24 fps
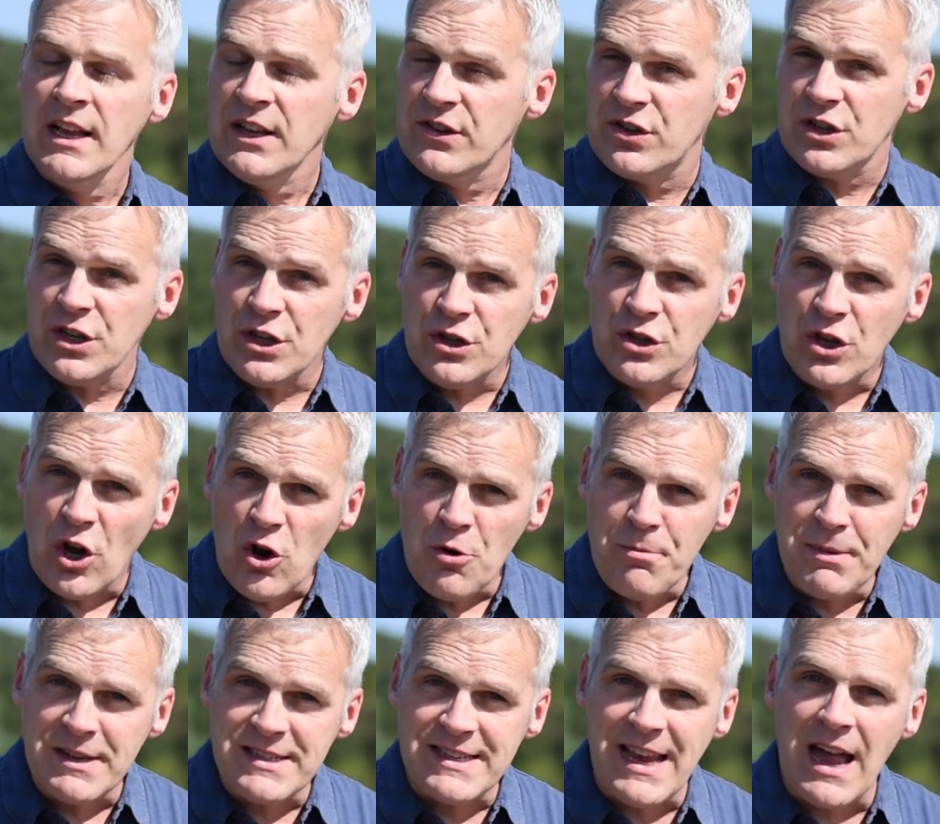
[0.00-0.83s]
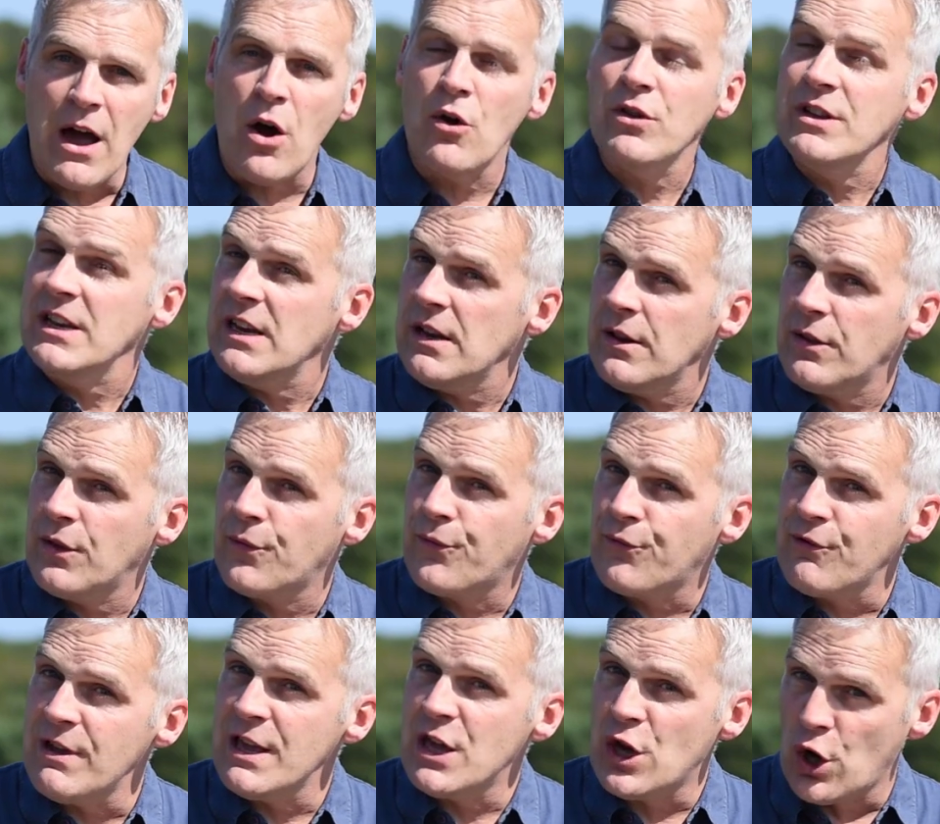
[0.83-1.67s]
so that you don't miss out on any of the
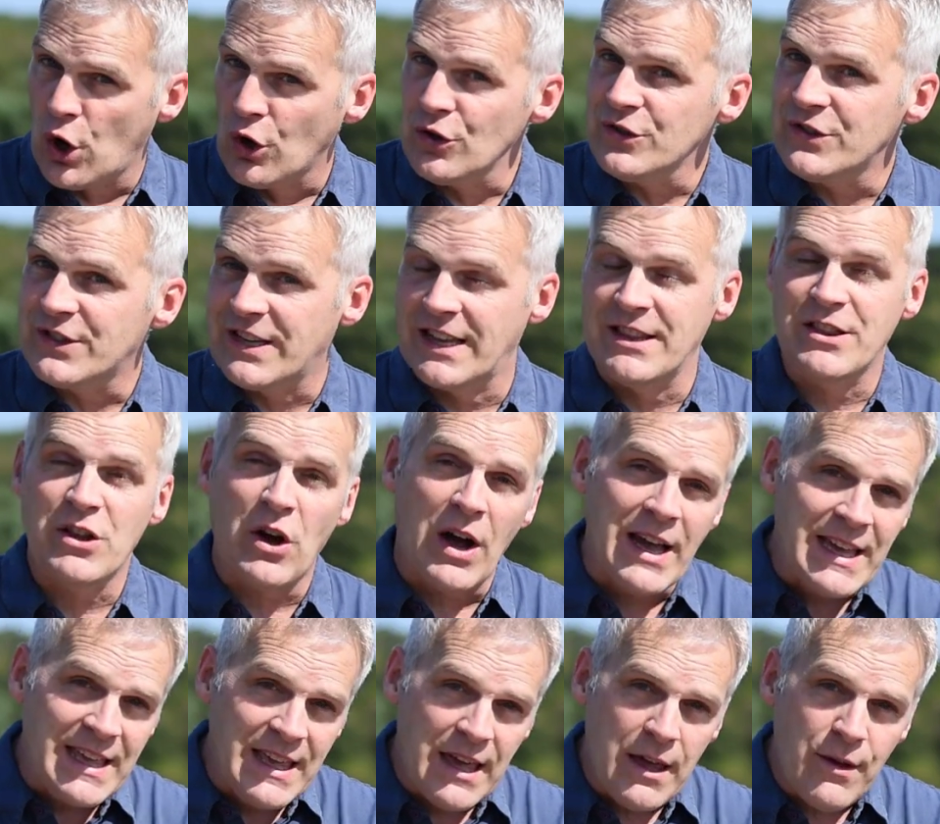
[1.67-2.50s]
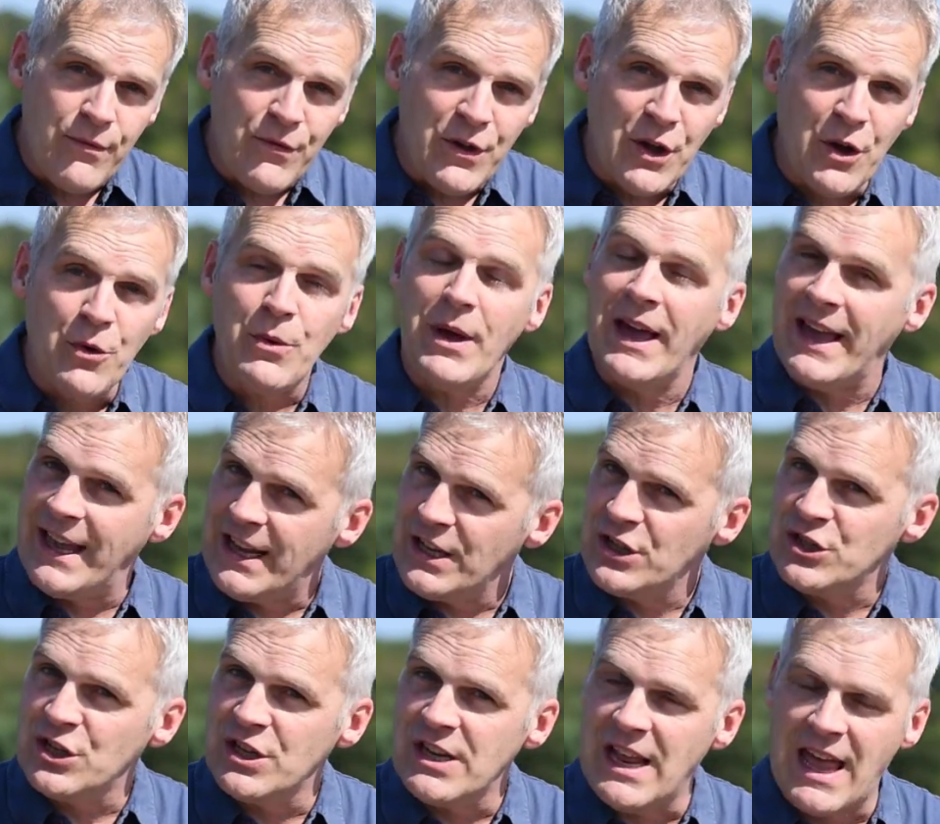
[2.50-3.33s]
free content that I give you
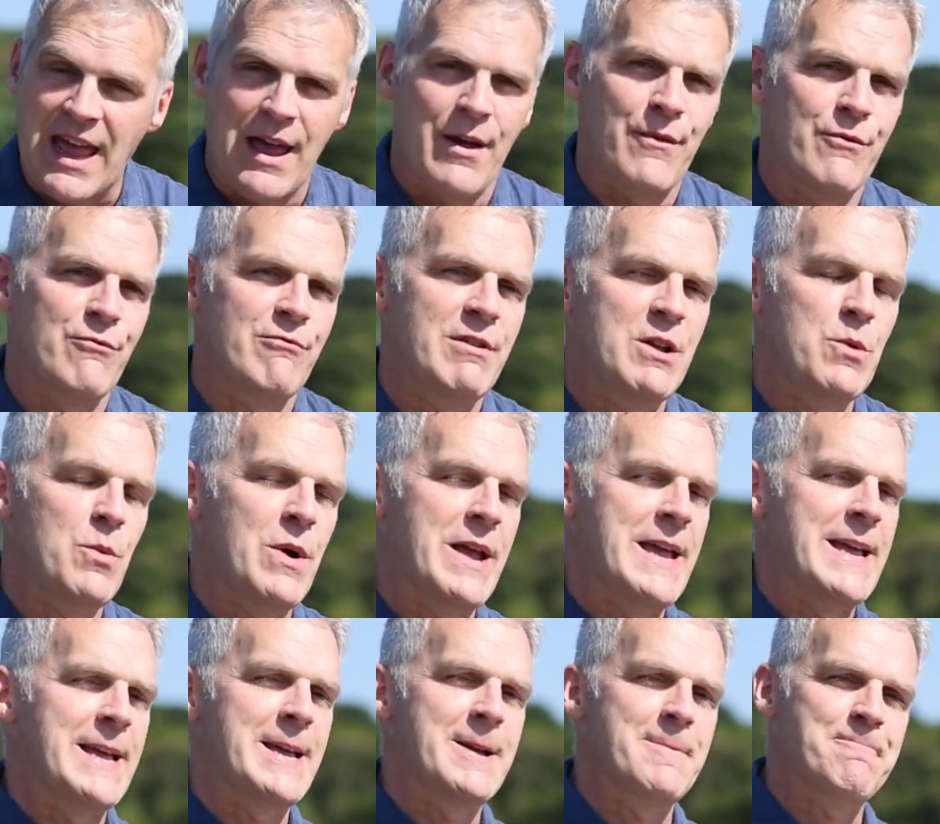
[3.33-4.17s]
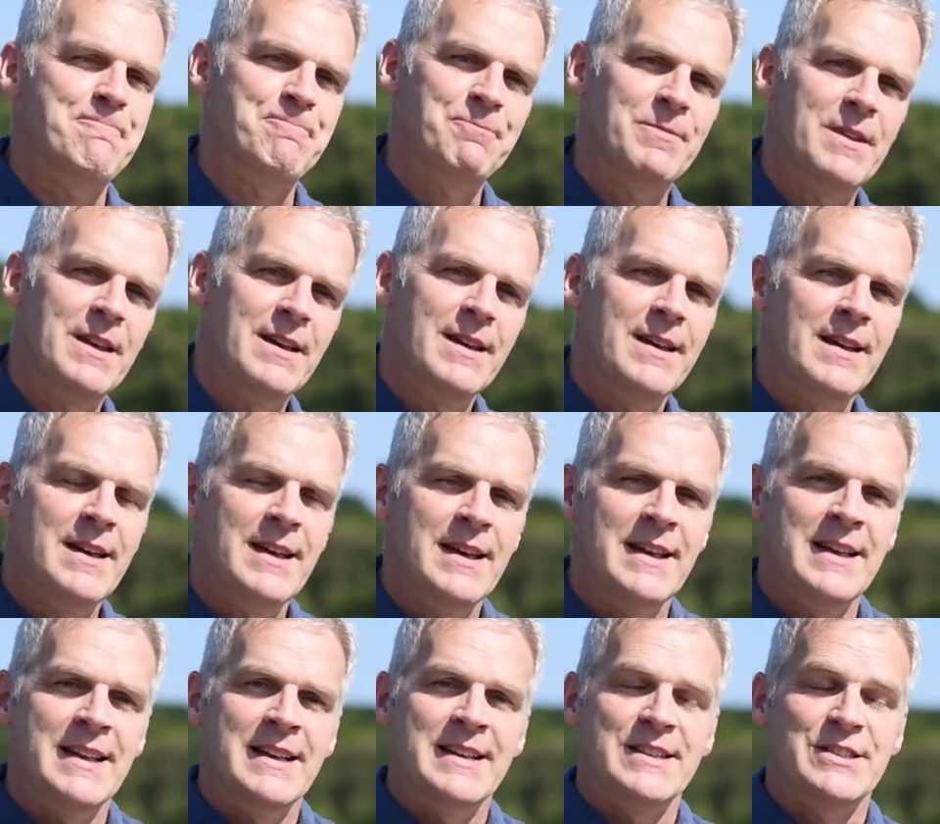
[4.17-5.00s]
each and every week.
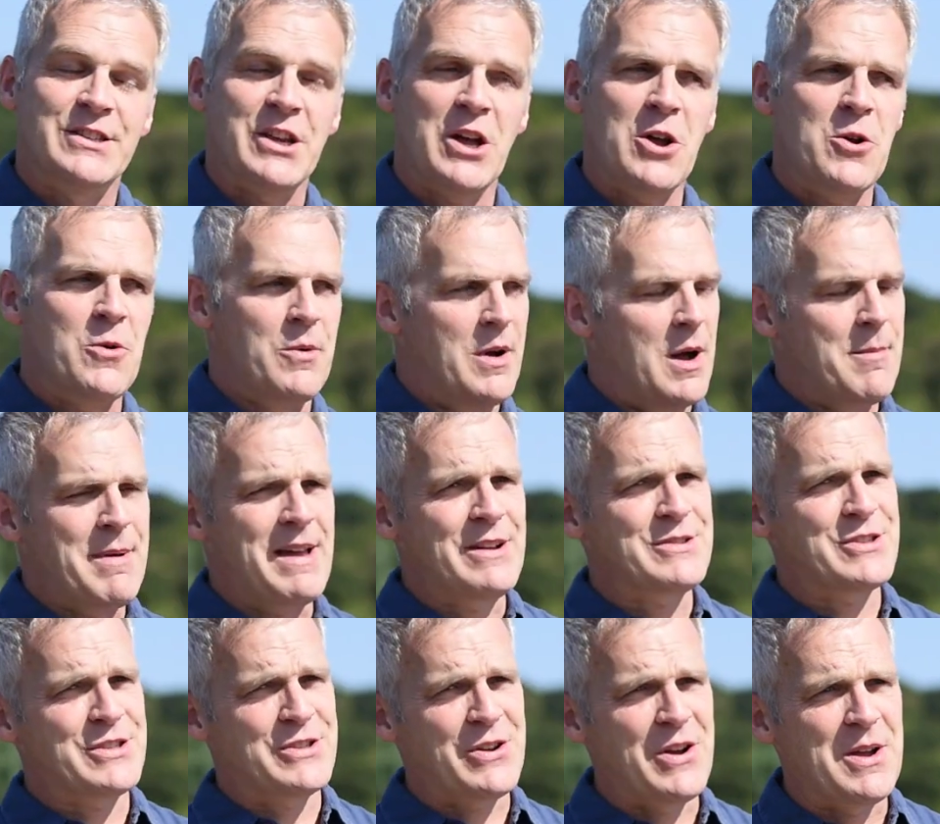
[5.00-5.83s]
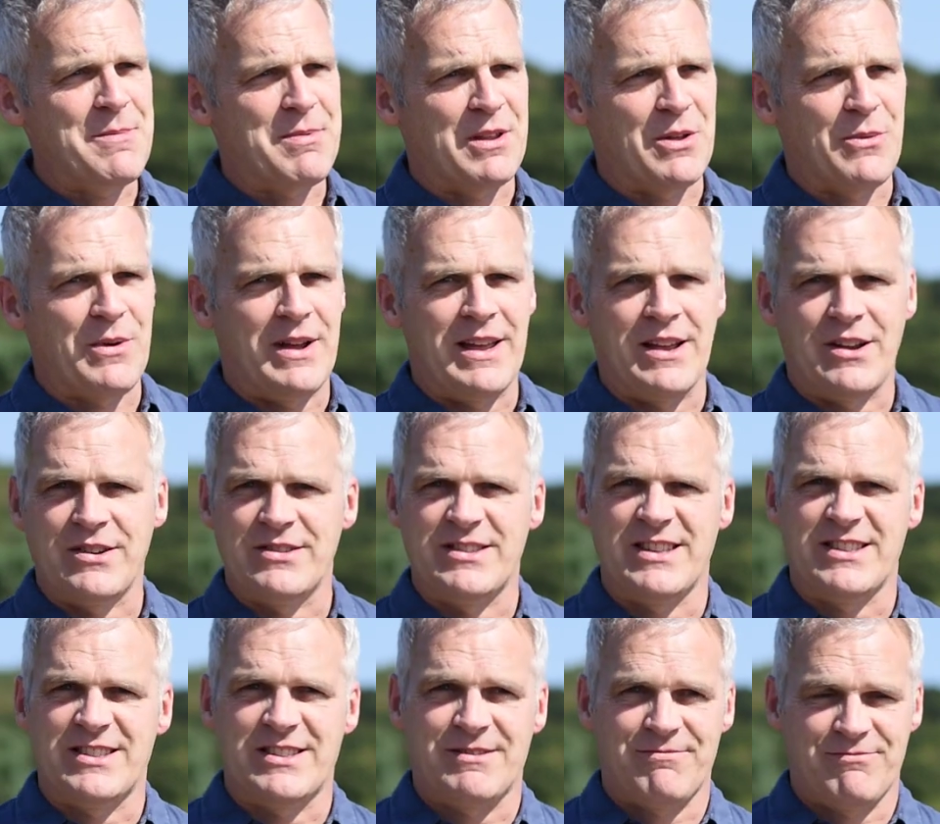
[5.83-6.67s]
So, I'm outside, by the way,
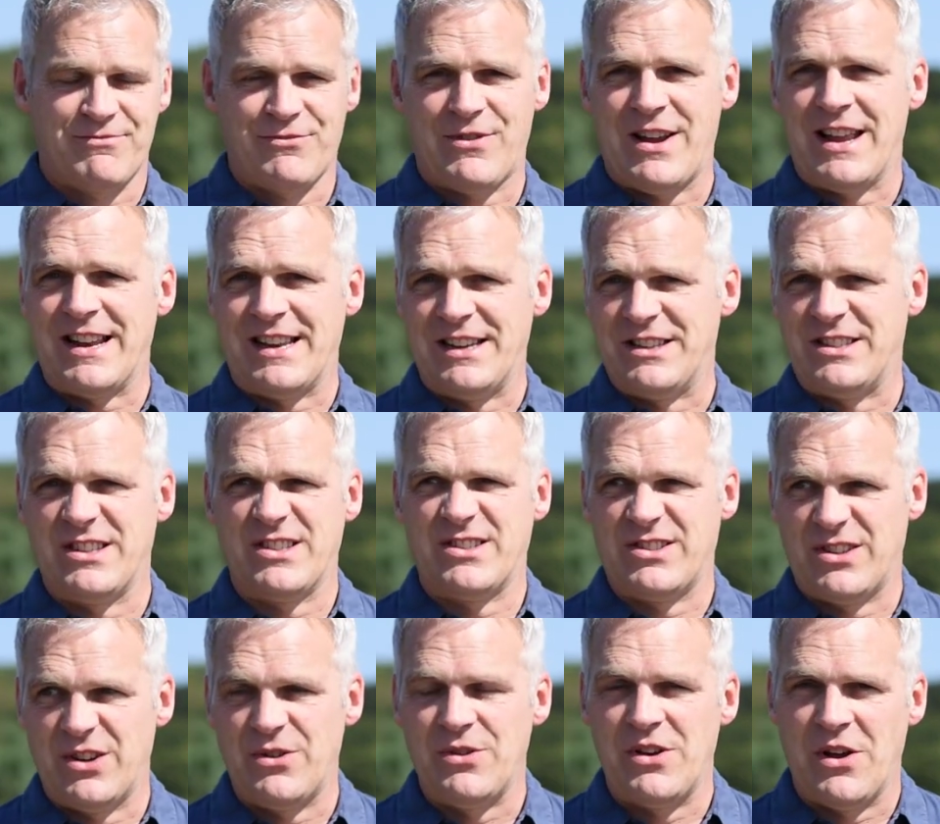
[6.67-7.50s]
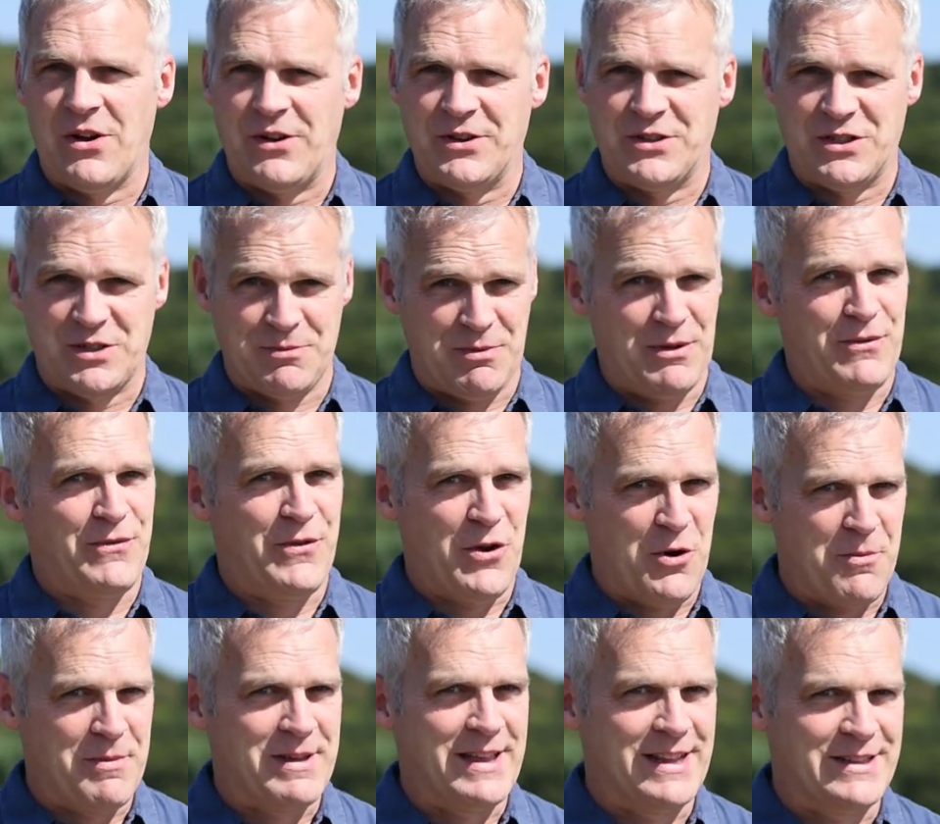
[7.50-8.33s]
because it's frankly just too nice to be
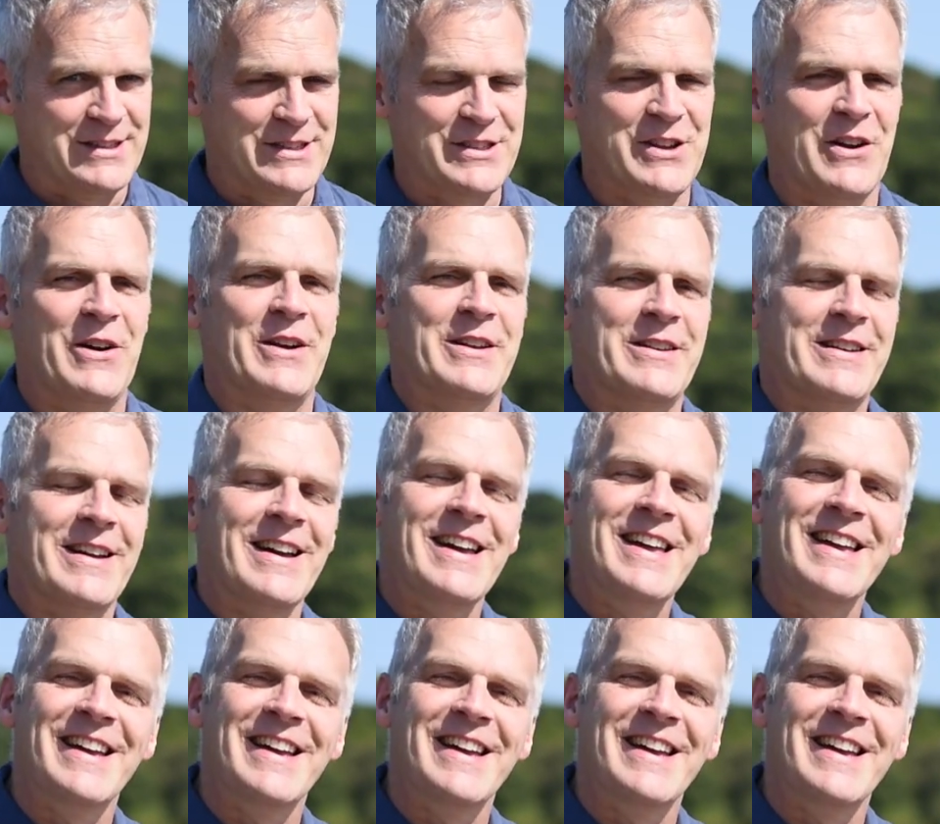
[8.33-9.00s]
filming inside.